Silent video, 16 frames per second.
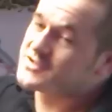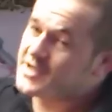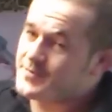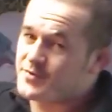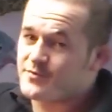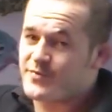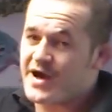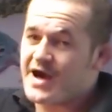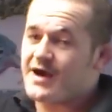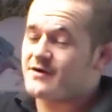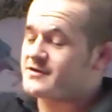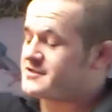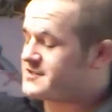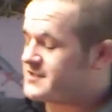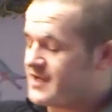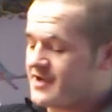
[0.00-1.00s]
separate
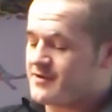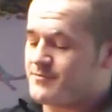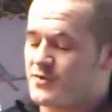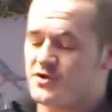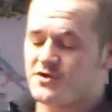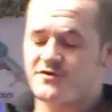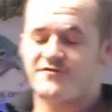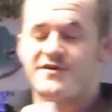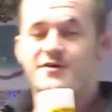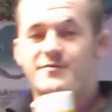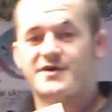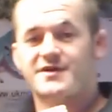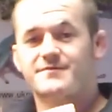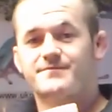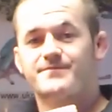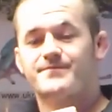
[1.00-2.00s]
powders, you get the
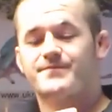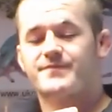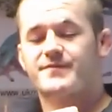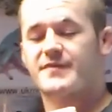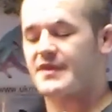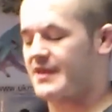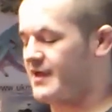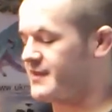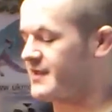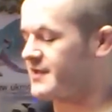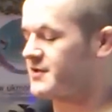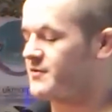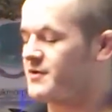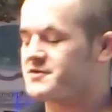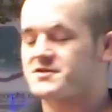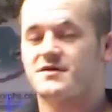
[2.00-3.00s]
multivitamin and then
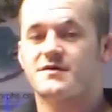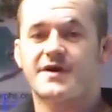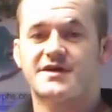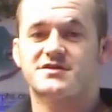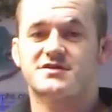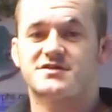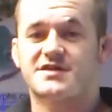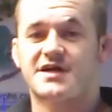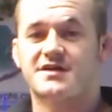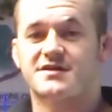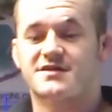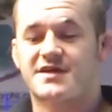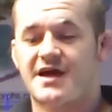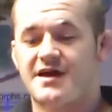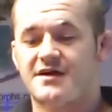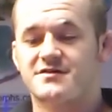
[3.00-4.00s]
you also get just
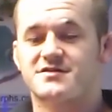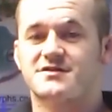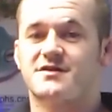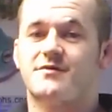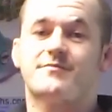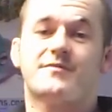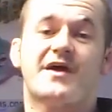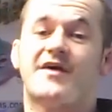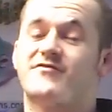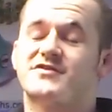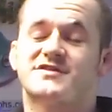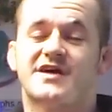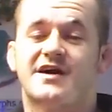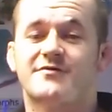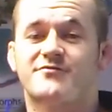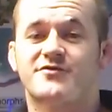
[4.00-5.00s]
standard calcium. Every
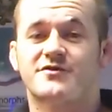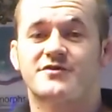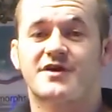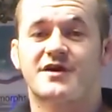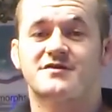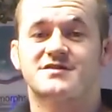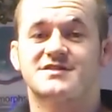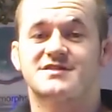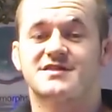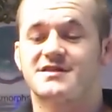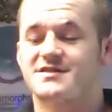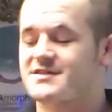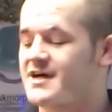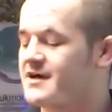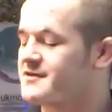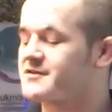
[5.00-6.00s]
time food goes into the
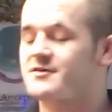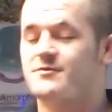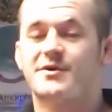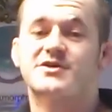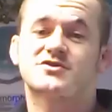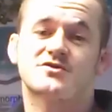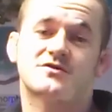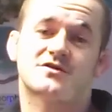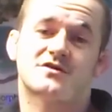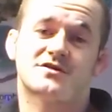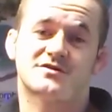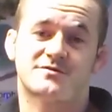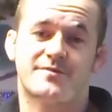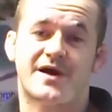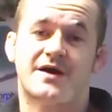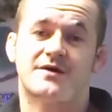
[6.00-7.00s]
tank you make sure that
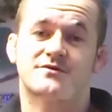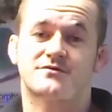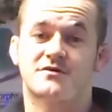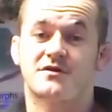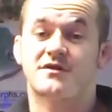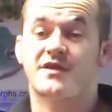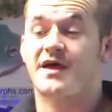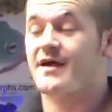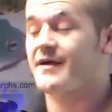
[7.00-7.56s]
there's a powder on